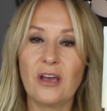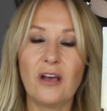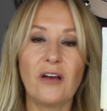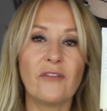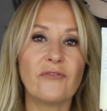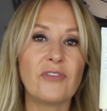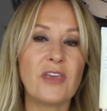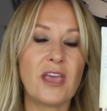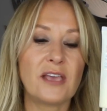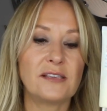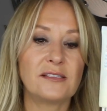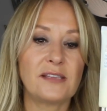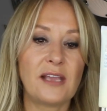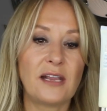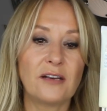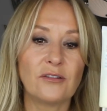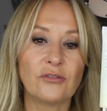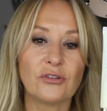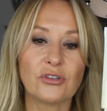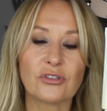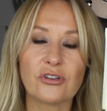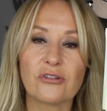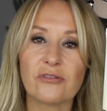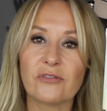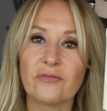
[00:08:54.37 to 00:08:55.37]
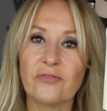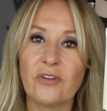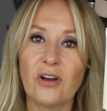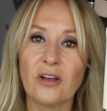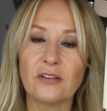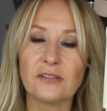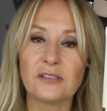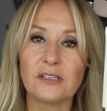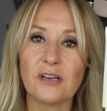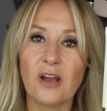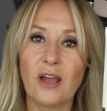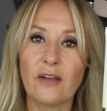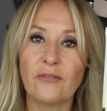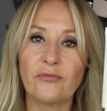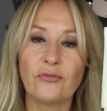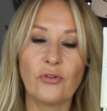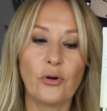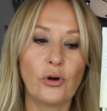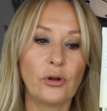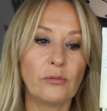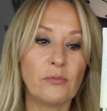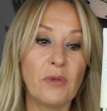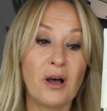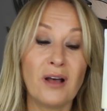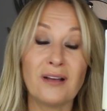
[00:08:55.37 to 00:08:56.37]
of the Estee Lauder Advanced Night
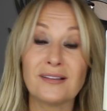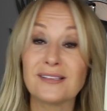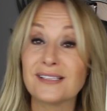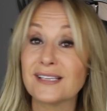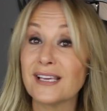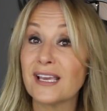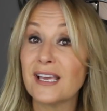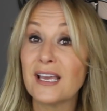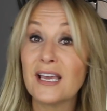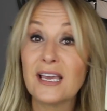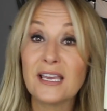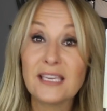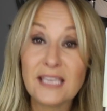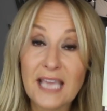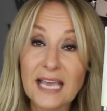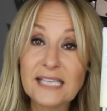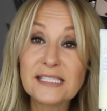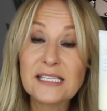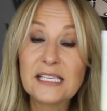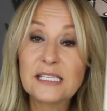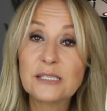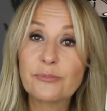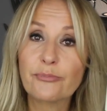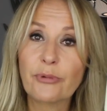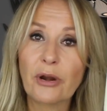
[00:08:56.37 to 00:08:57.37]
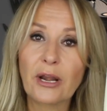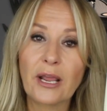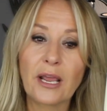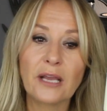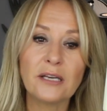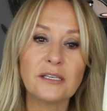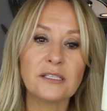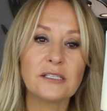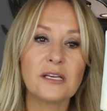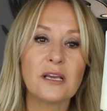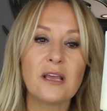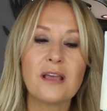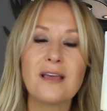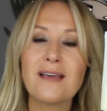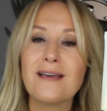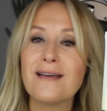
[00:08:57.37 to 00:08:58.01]
Foil Mask. Yes, it's brilliant.